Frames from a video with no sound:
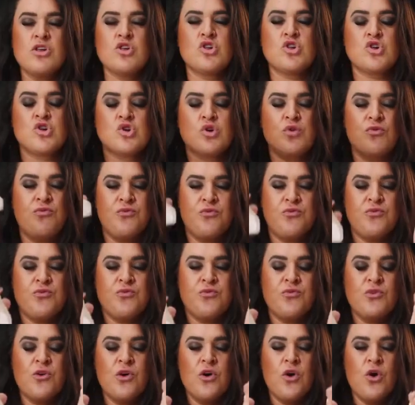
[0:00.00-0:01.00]
shoo!
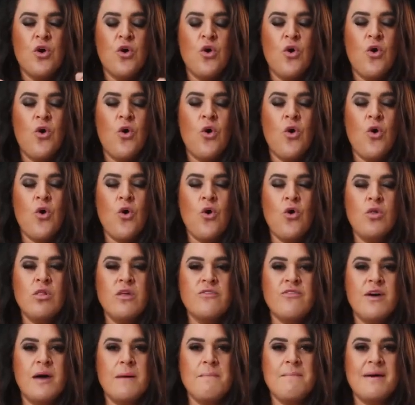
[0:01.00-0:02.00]
All
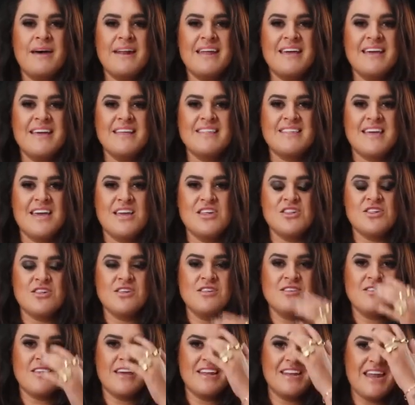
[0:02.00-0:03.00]
of our money
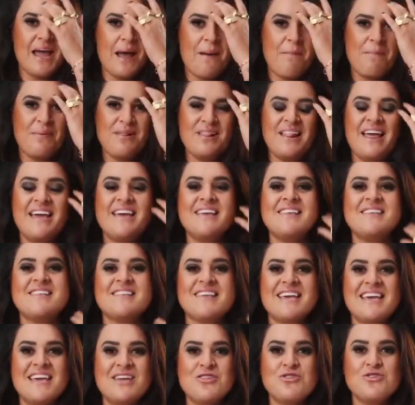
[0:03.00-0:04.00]
intentions are now
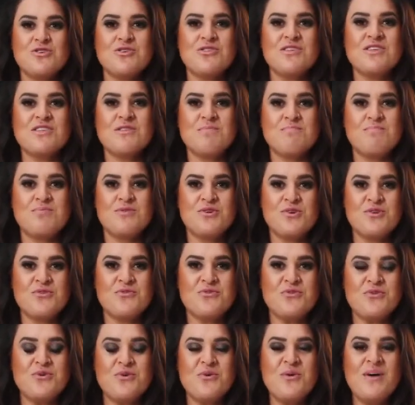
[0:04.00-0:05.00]
placed into this
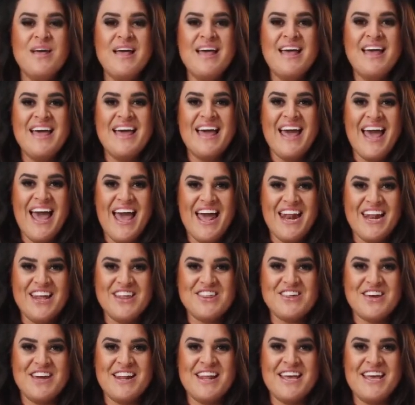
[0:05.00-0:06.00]
beautiful
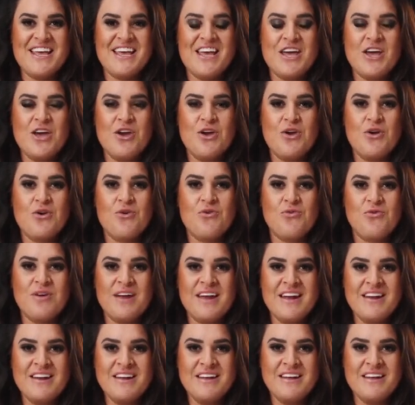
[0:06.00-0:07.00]
energetic
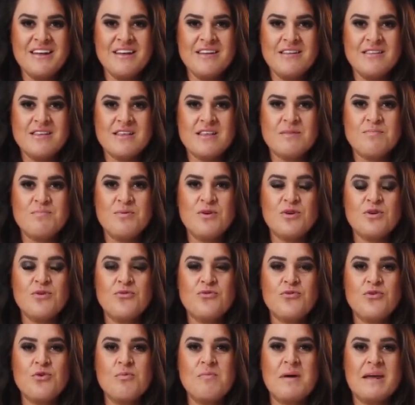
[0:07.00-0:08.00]
grid, this
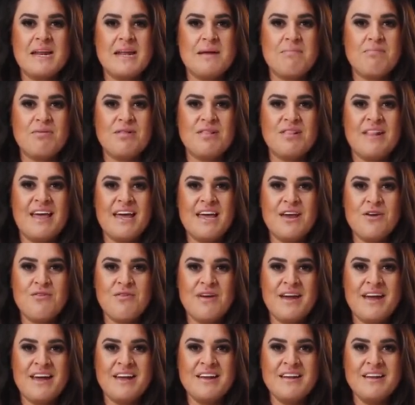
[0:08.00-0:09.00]
beautiful money
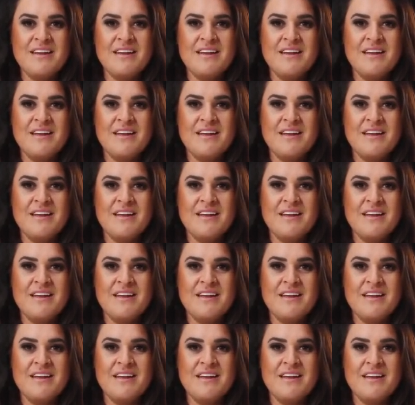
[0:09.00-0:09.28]
playground.